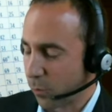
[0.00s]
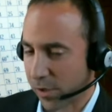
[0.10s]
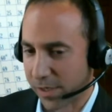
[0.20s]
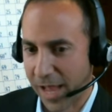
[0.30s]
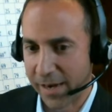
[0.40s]

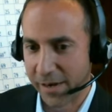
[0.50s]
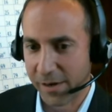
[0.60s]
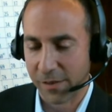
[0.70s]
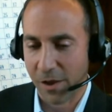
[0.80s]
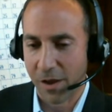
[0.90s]
we're gliding
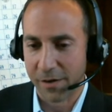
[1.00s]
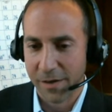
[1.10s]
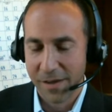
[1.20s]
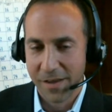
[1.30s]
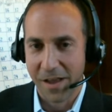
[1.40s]
along.
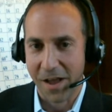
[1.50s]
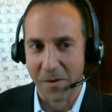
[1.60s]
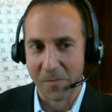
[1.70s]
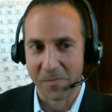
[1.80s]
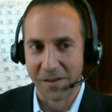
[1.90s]

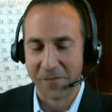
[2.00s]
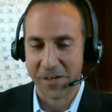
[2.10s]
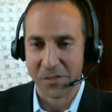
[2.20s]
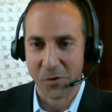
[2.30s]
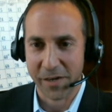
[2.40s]
Um,
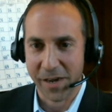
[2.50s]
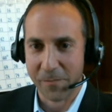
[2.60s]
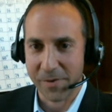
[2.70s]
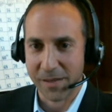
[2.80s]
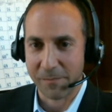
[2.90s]
funny story. Um,